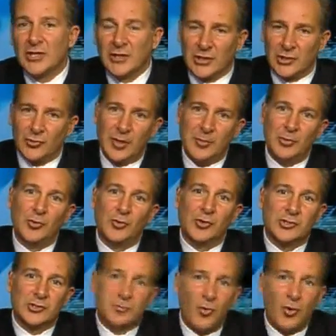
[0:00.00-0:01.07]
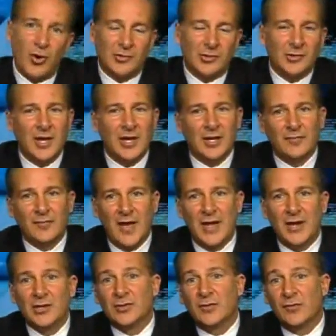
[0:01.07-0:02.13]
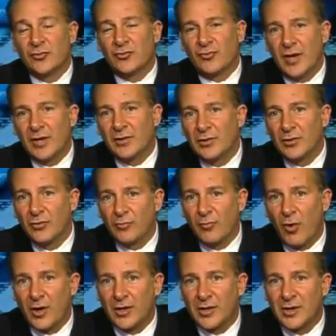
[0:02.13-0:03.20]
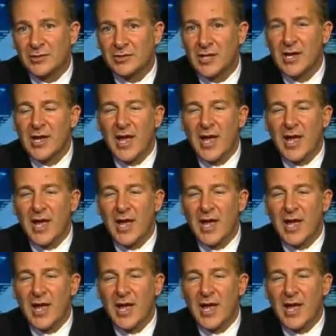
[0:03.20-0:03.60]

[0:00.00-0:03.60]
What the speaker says: that they're able to export to take advantage of the strength in those markets.